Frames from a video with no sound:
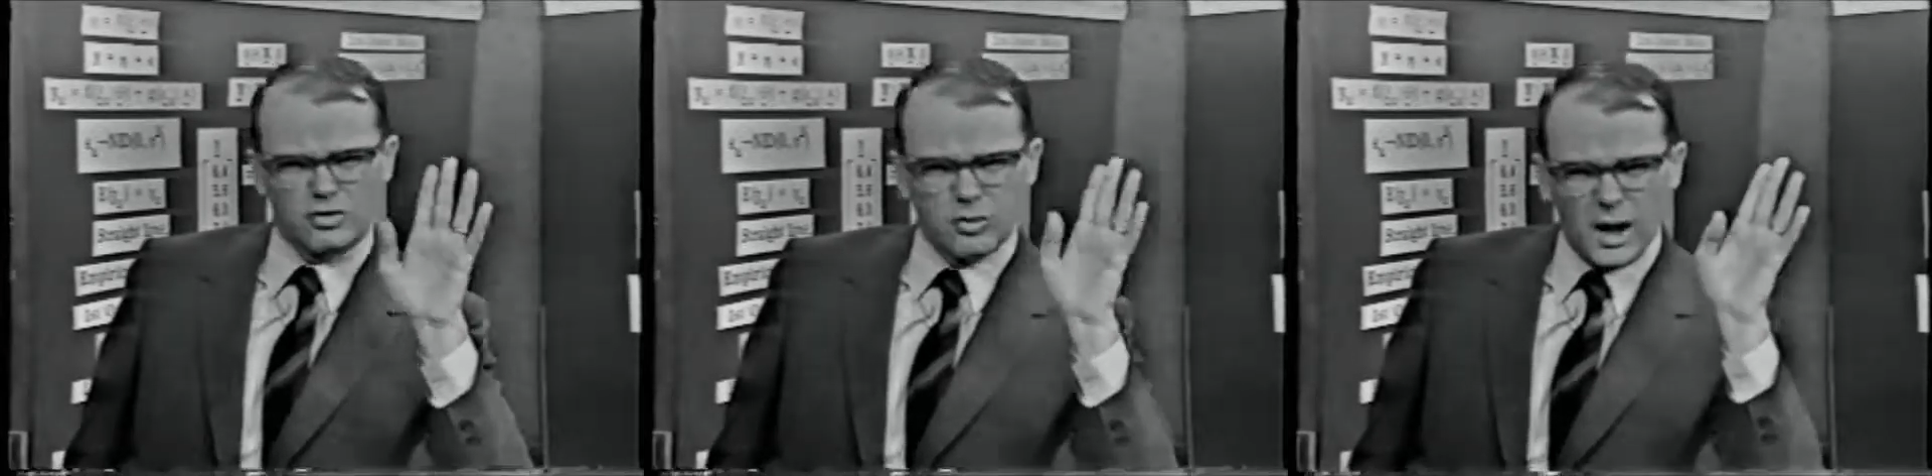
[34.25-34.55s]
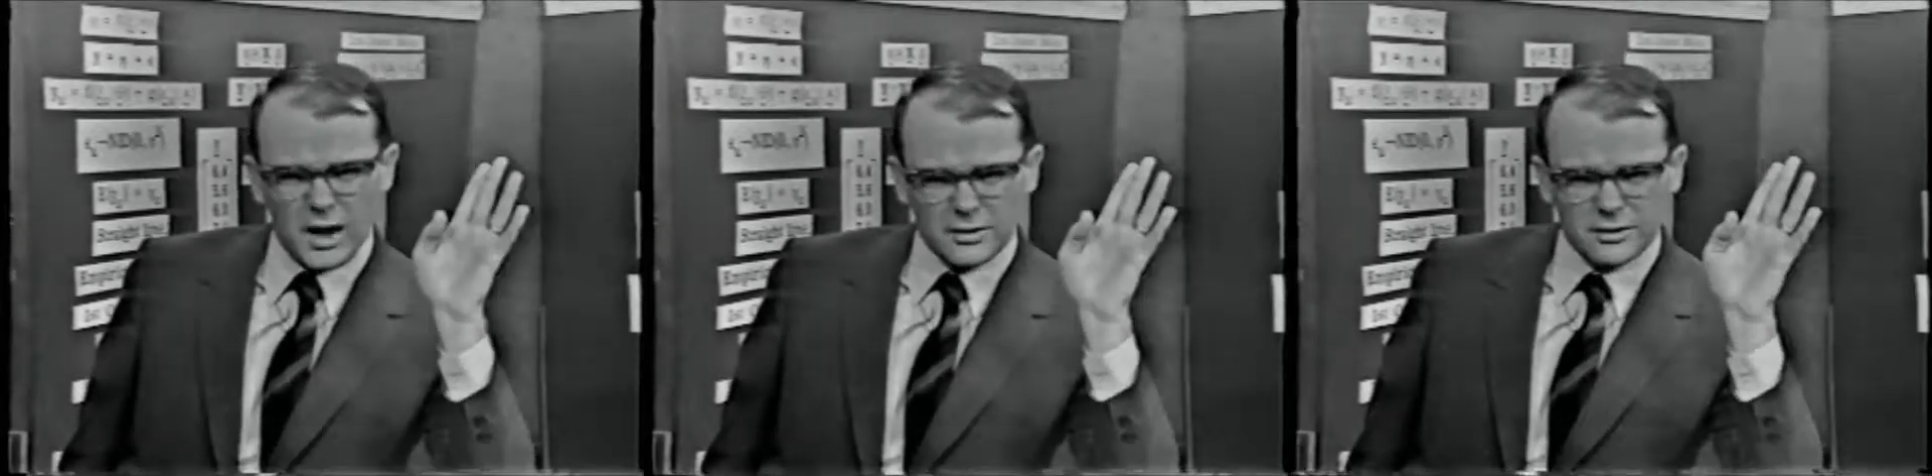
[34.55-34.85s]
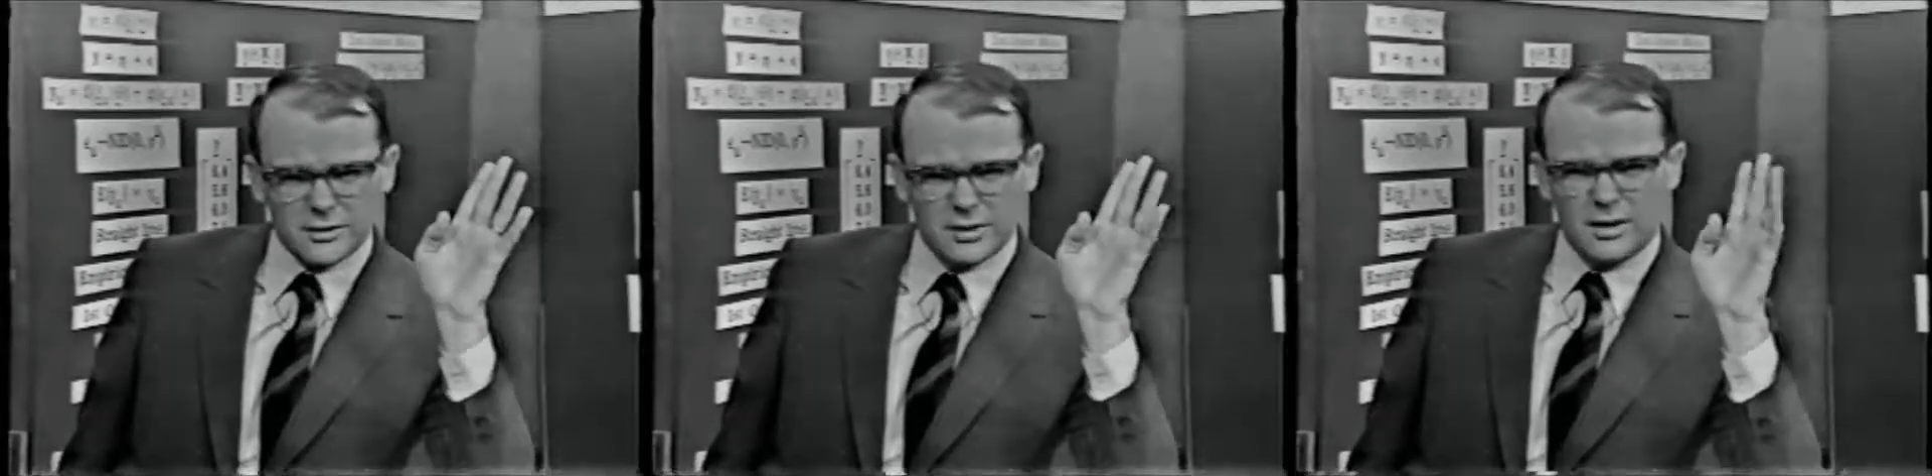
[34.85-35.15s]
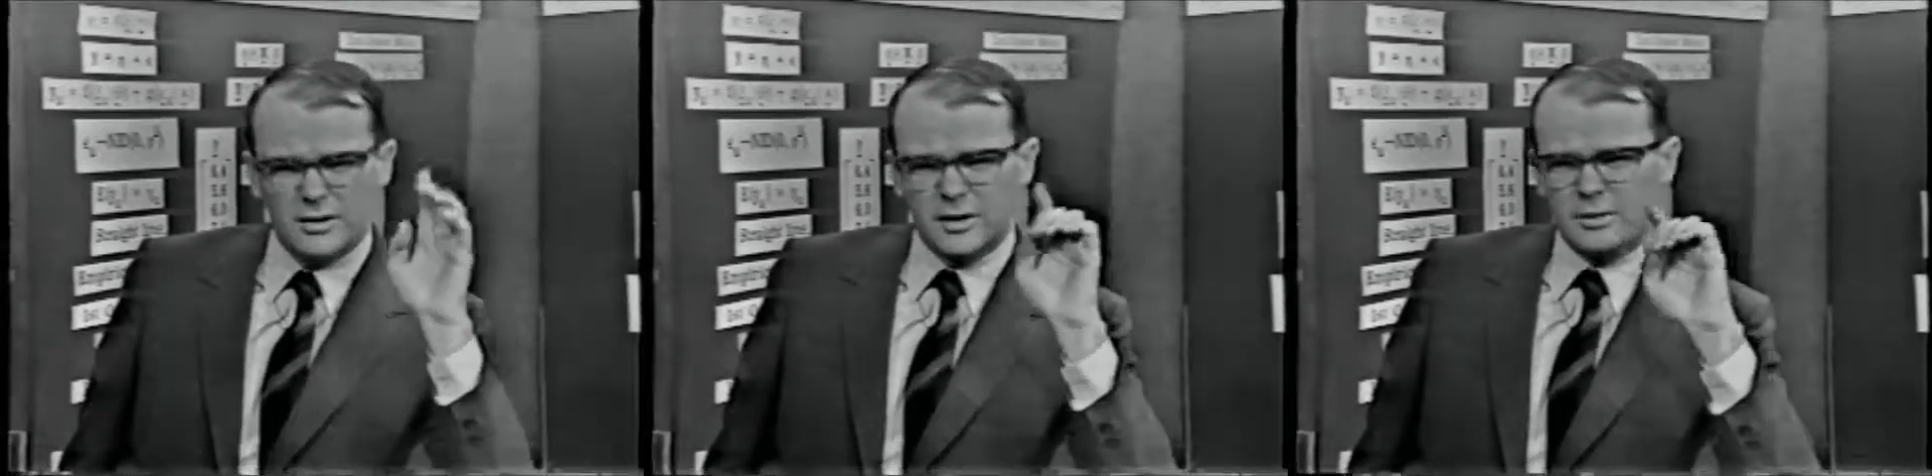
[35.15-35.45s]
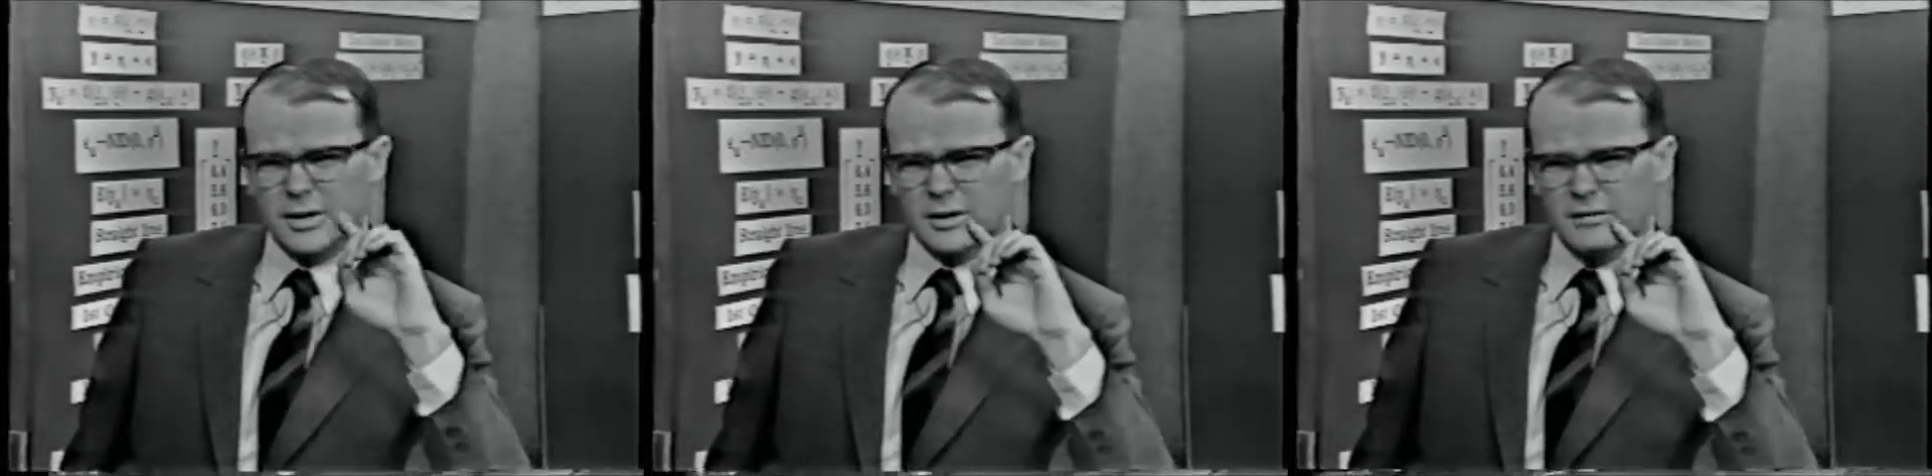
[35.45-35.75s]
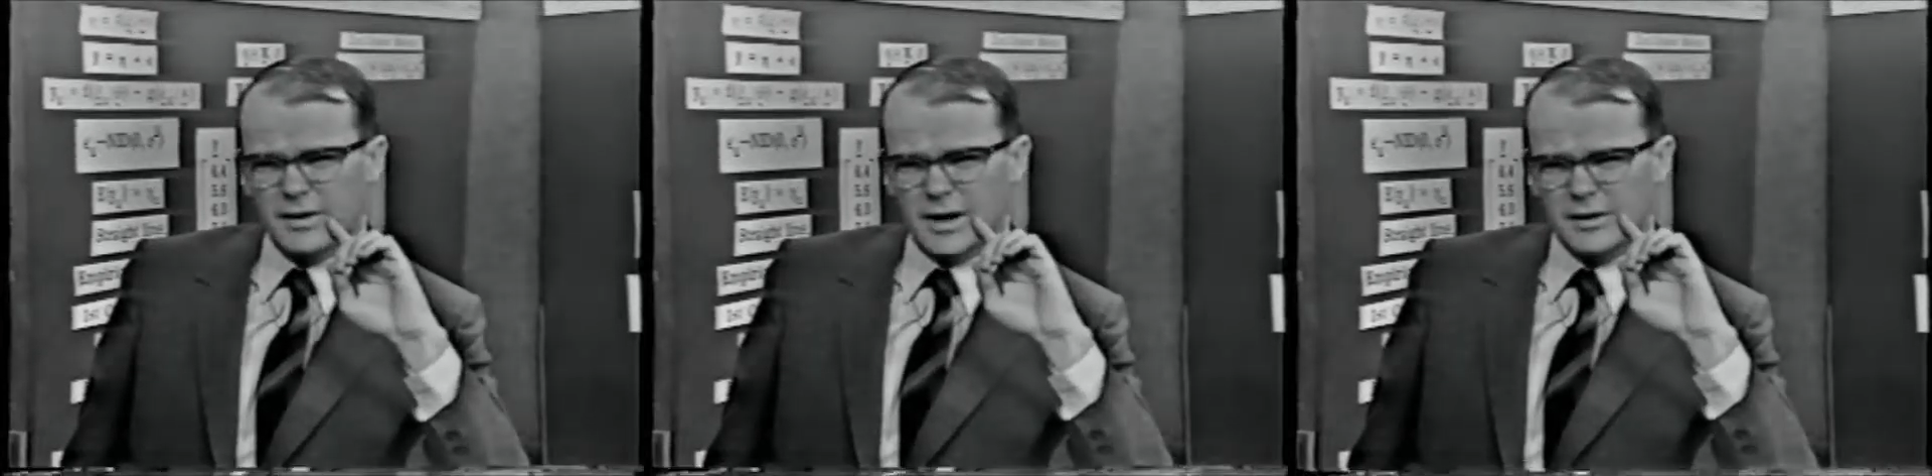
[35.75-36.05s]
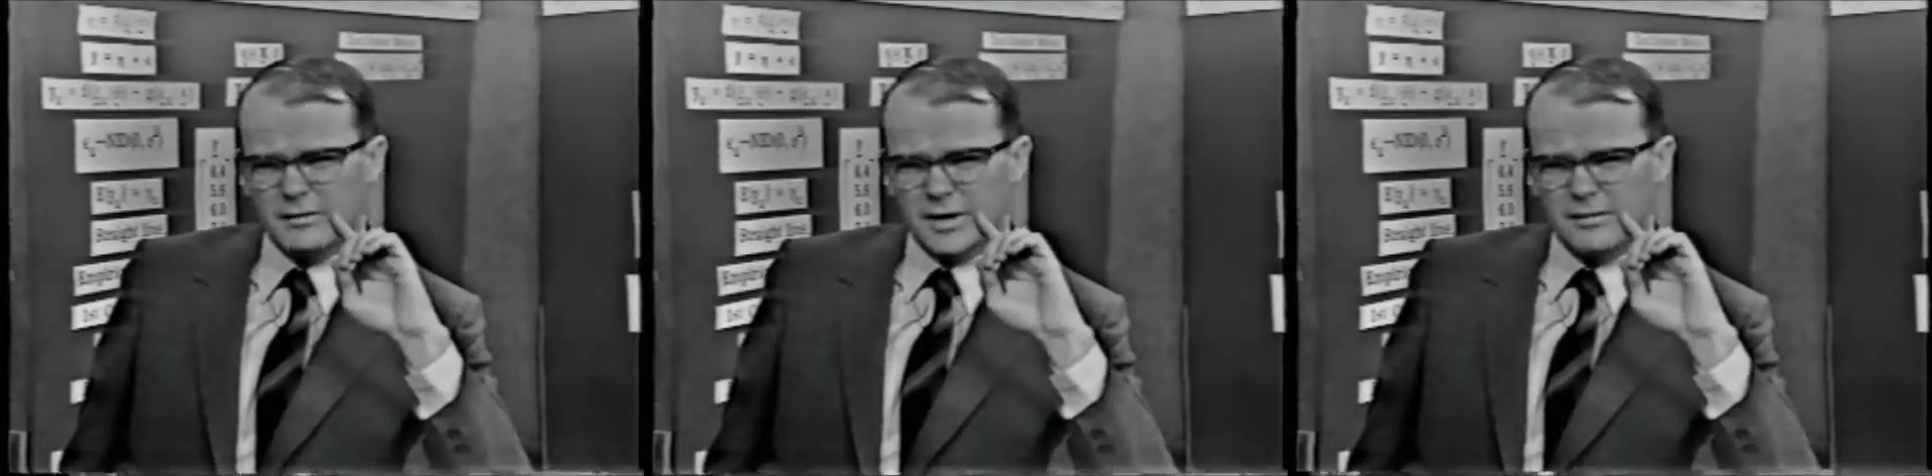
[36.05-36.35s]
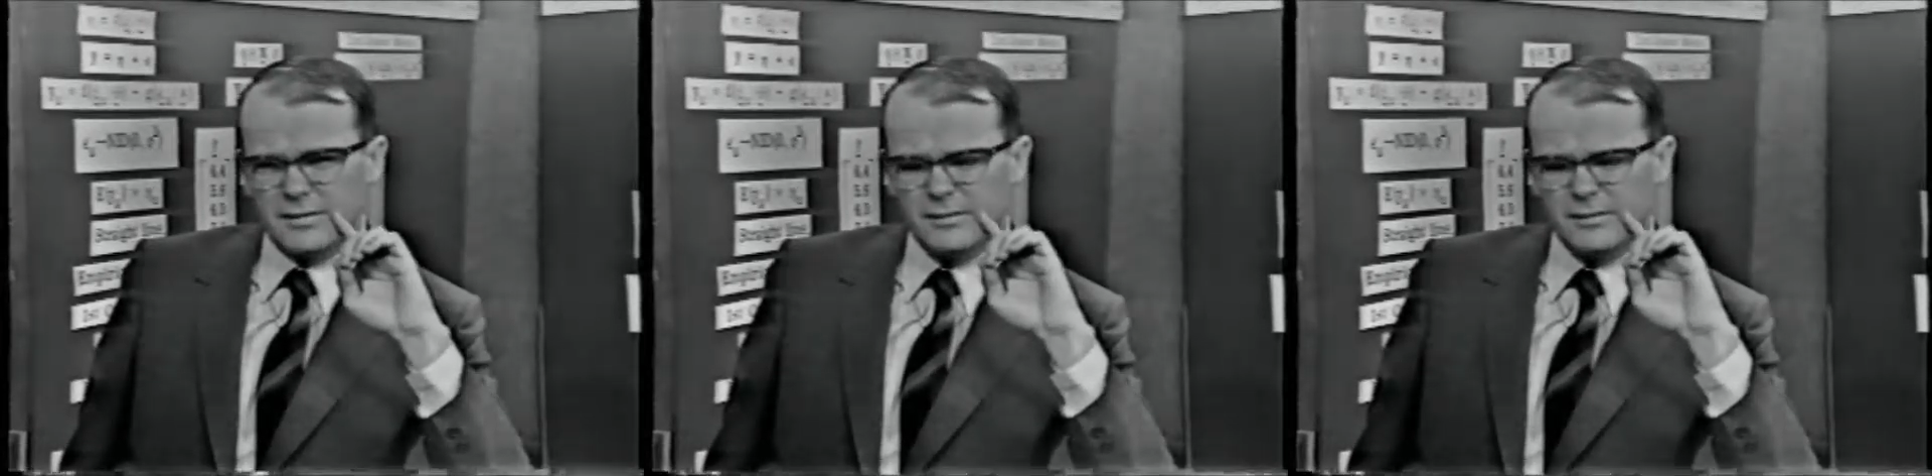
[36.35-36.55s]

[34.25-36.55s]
twice the critical value of F.